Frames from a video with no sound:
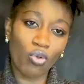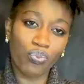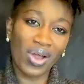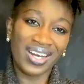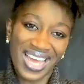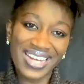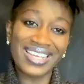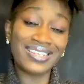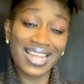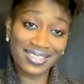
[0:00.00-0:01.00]

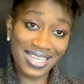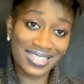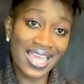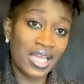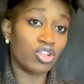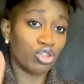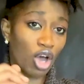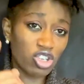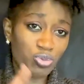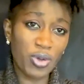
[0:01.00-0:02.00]
learning doesn't end
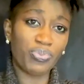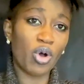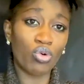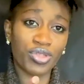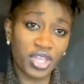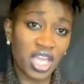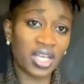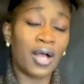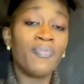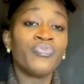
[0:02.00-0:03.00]
those people who think